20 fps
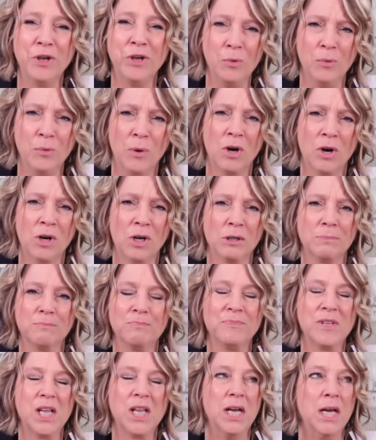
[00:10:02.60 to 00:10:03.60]
you are
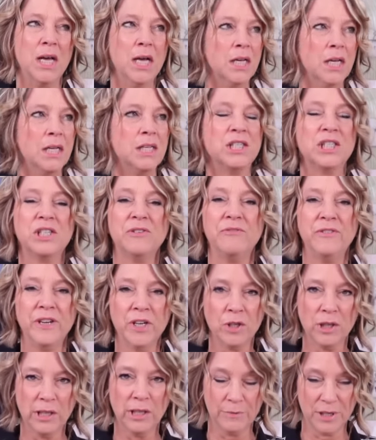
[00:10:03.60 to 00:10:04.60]

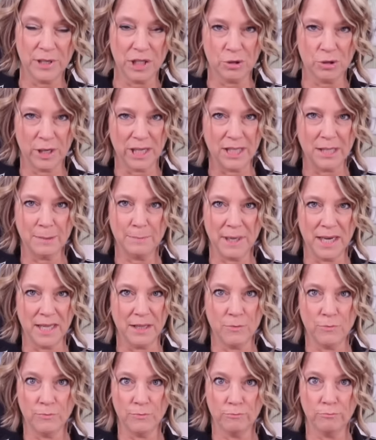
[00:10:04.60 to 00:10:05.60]
severely restricted by
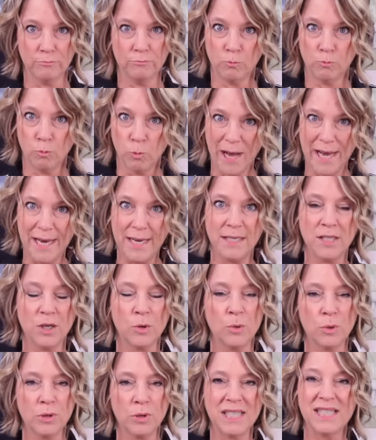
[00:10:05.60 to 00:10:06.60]
the weight
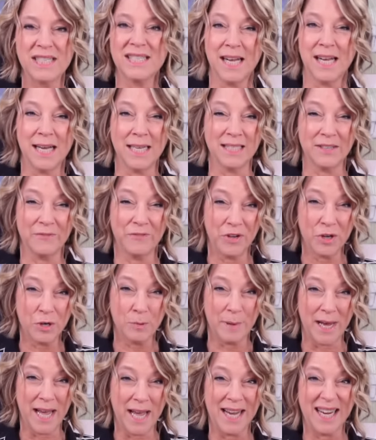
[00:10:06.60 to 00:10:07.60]
or the size of your
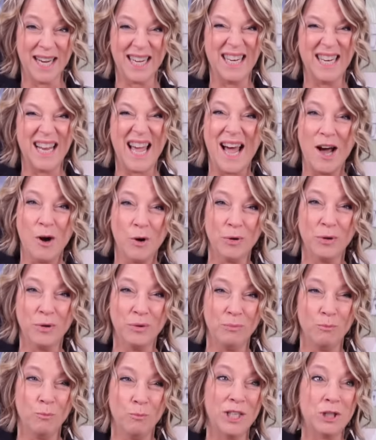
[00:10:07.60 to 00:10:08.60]
bag
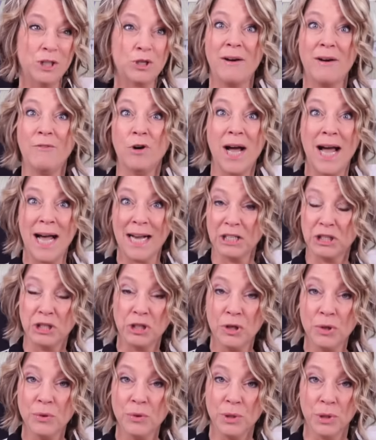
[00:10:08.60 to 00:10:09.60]
and what travel hacks
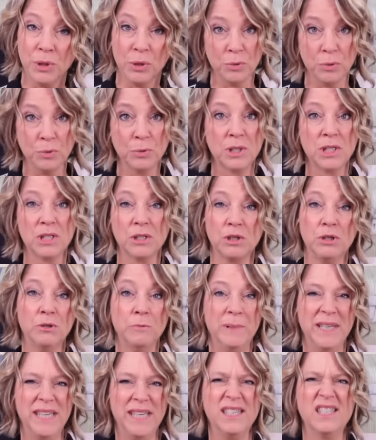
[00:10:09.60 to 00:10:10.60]
you used to
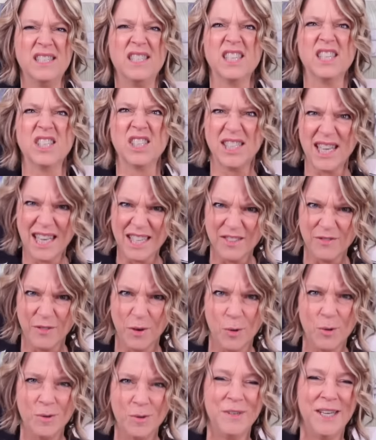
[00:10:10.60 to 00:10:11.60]
be
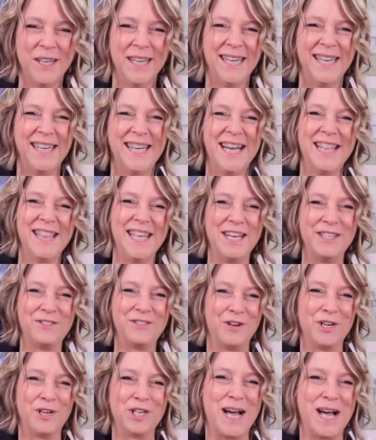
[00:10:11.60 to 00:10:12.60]
successful. Thanks
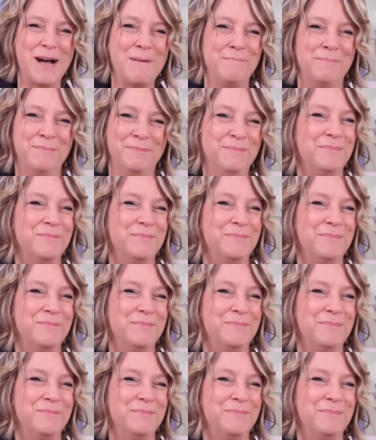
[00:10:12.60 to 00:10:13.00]
for your time.